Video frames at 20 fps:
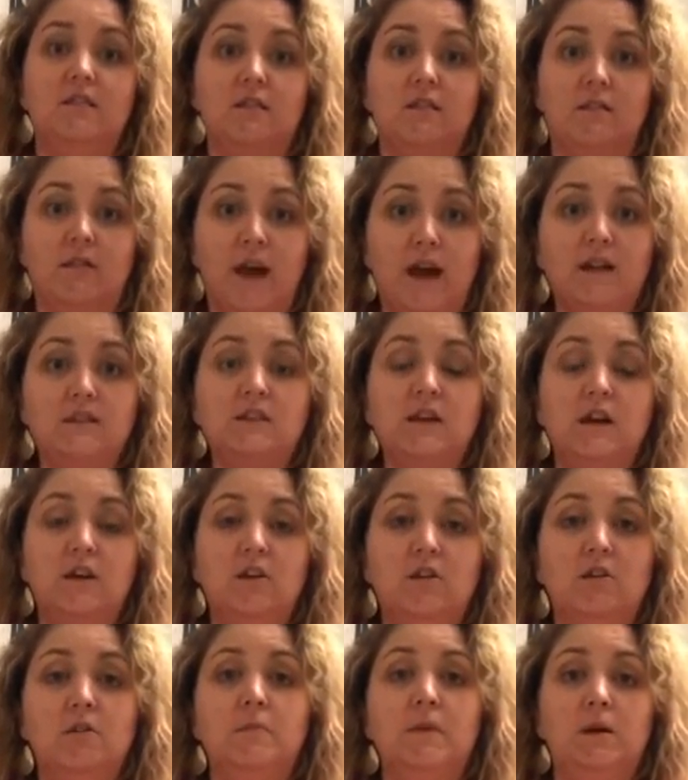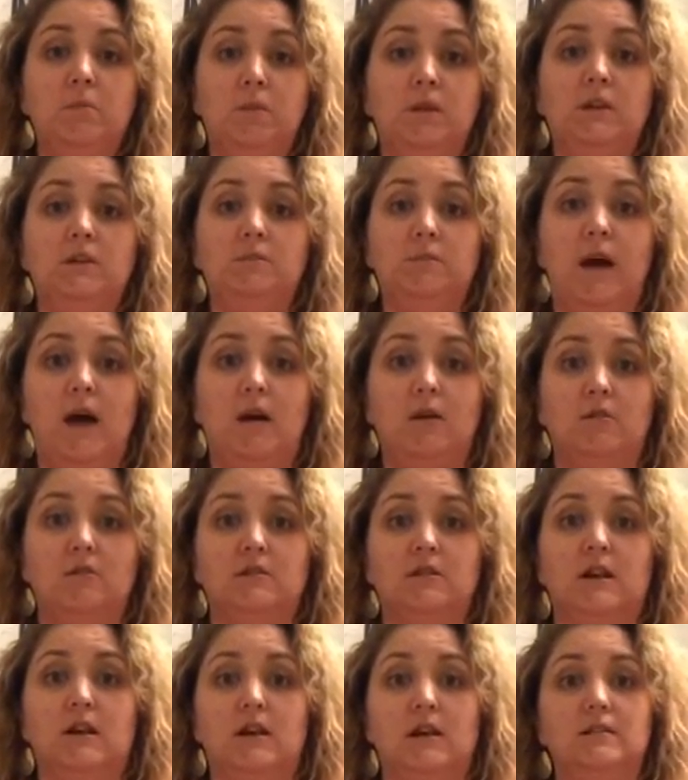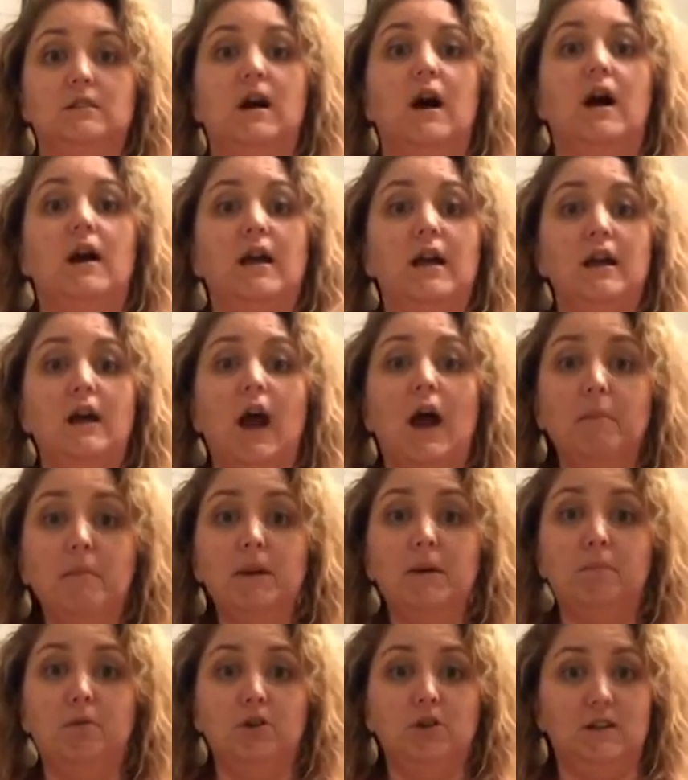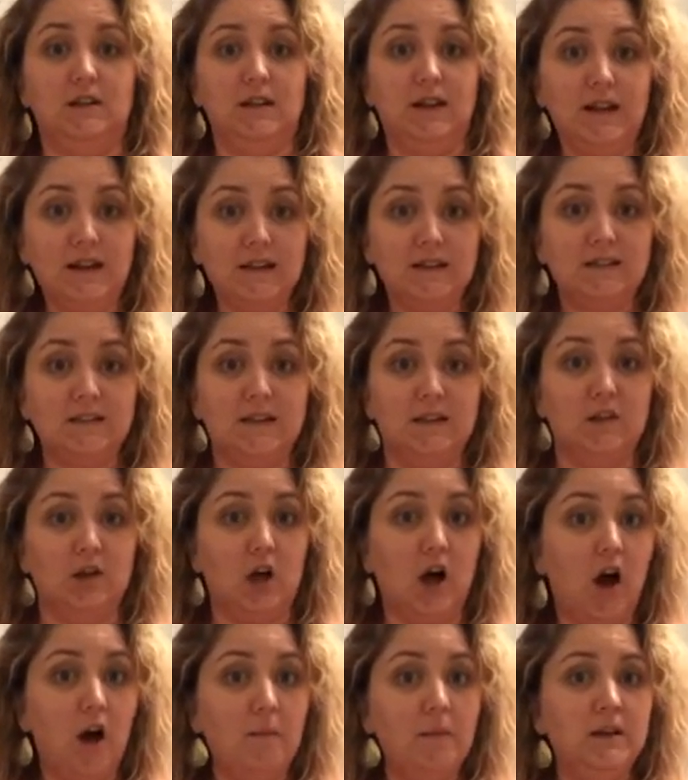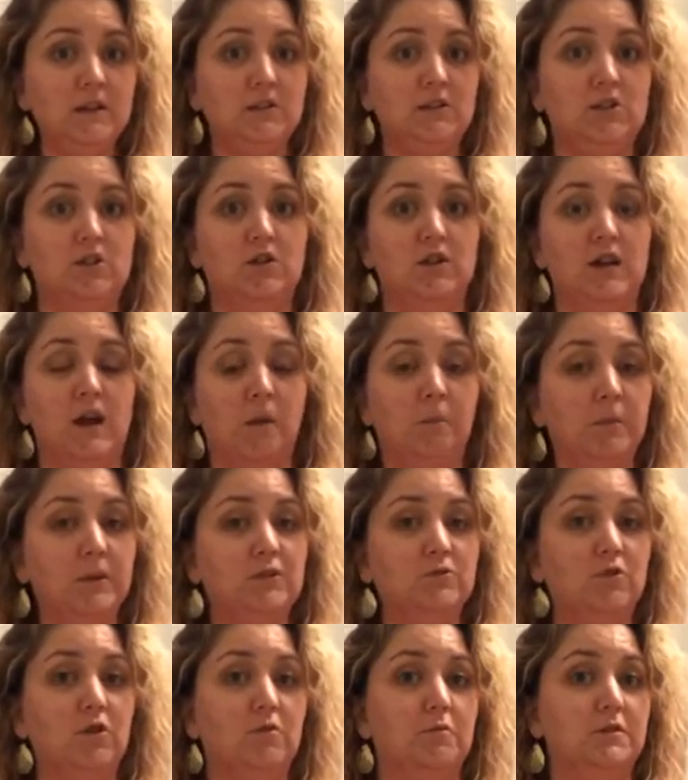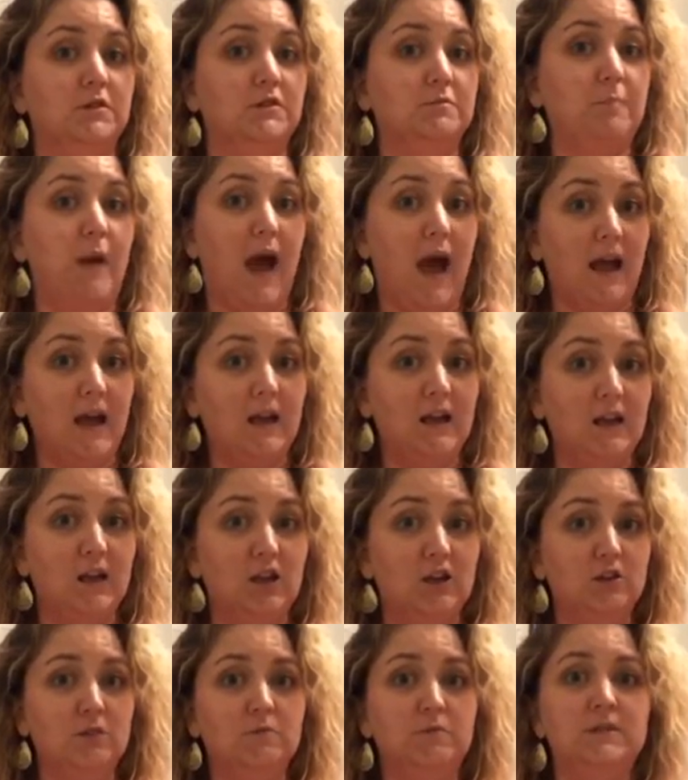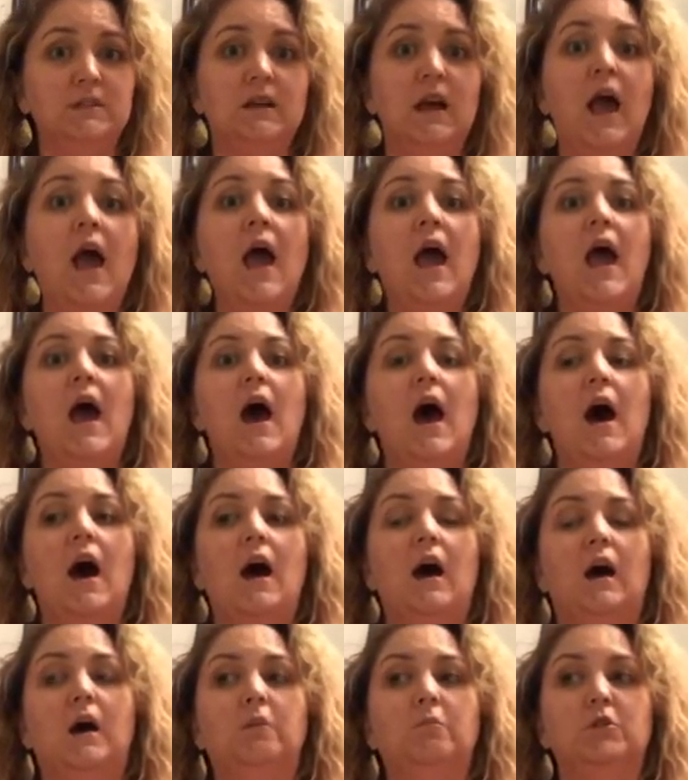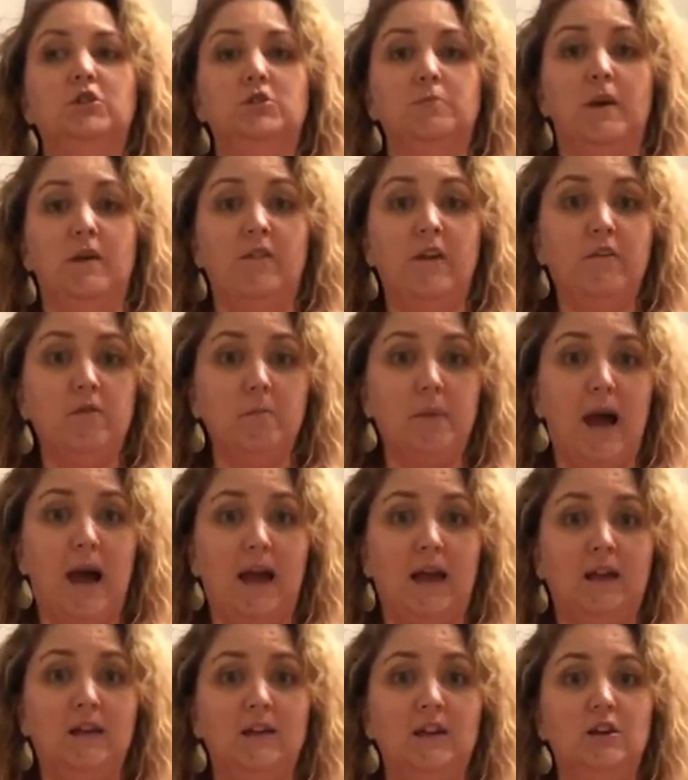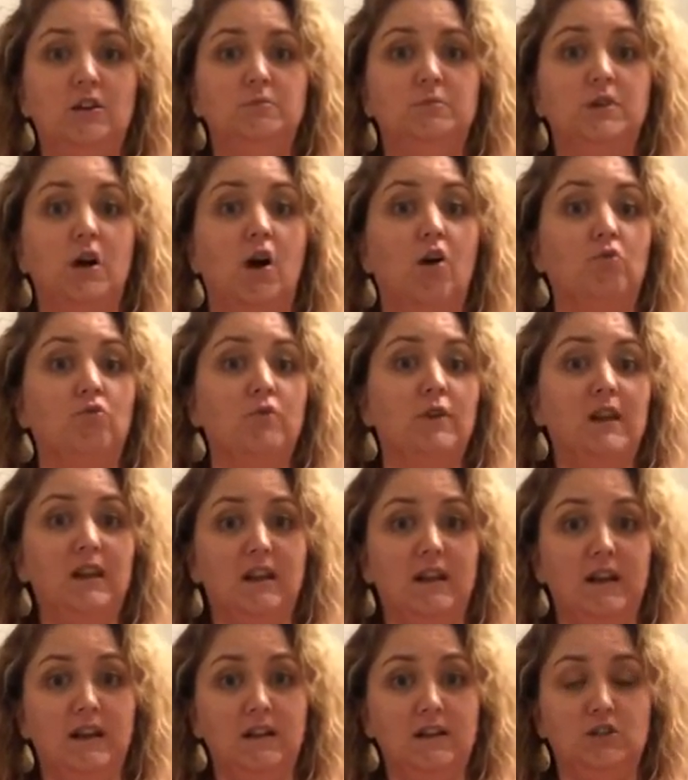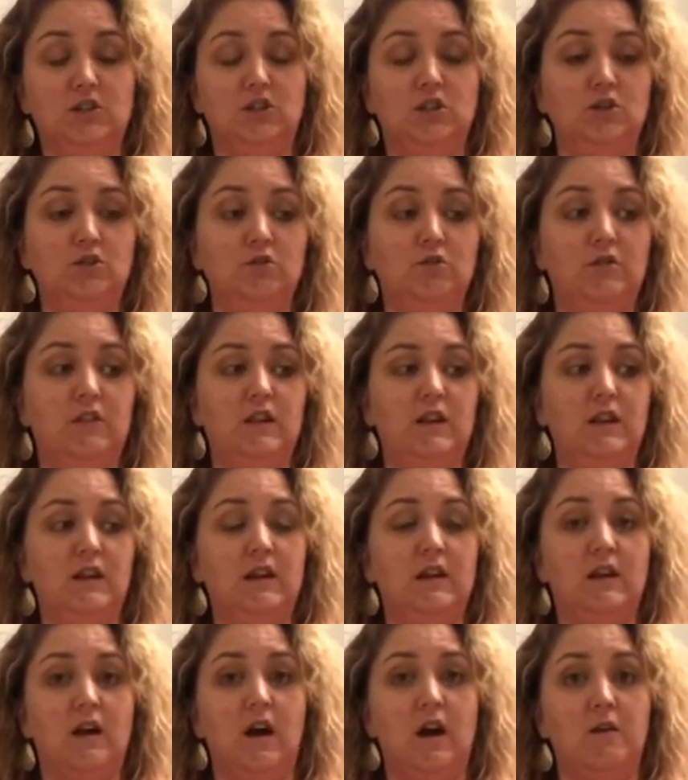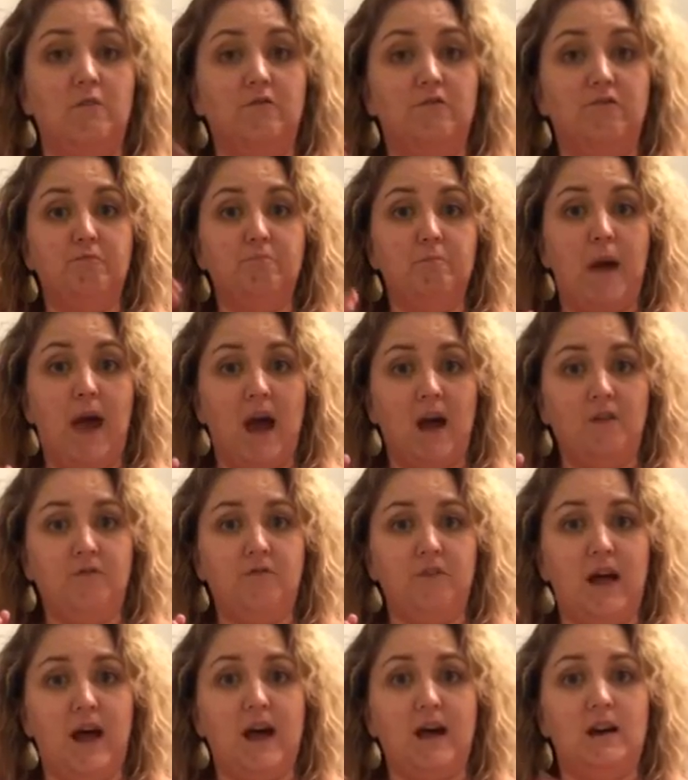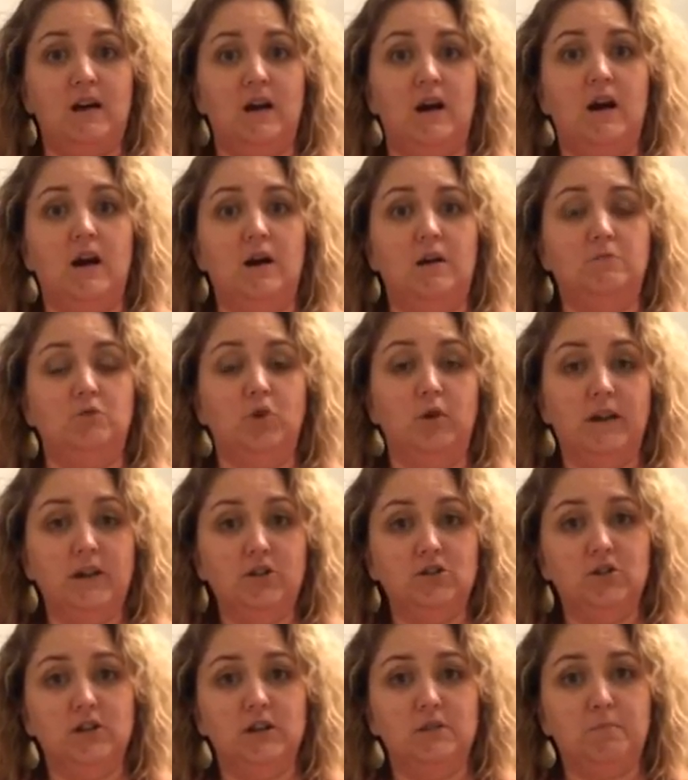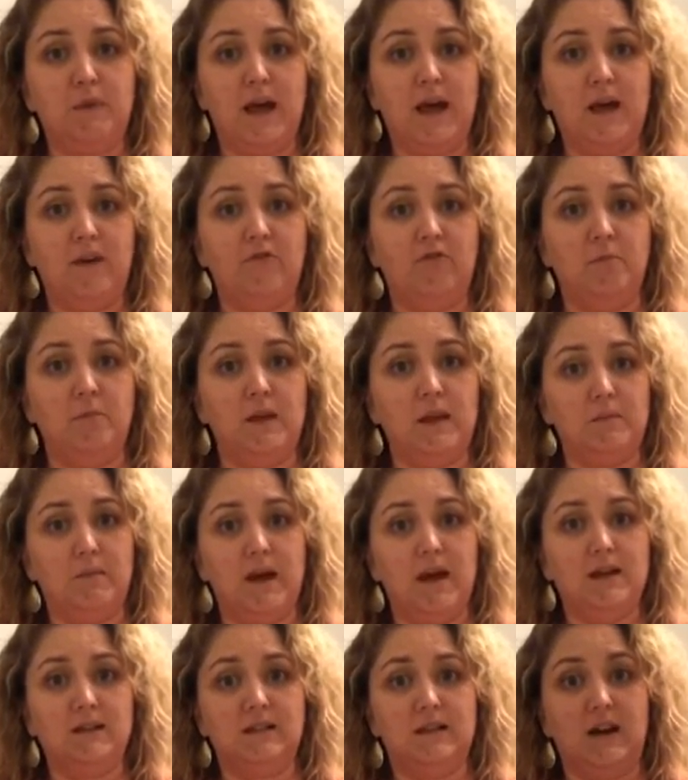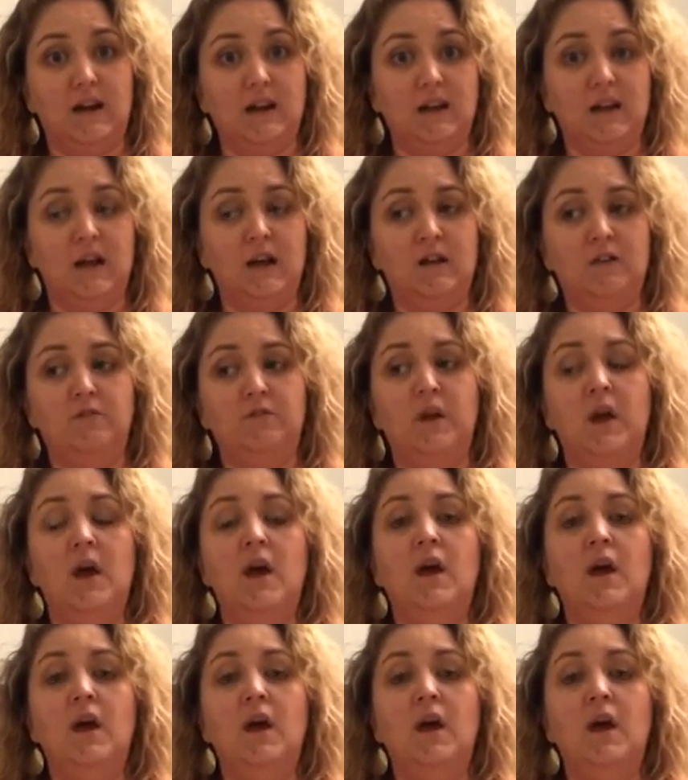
that's how you're a minimalist packers, ladies. Again, I'm going to put links in the comments to the Compass Rose packing cubes, um, which are my favorite packing cubes. I'll relink to the um, Pack Flat um, toiletries bag from eBags that I love.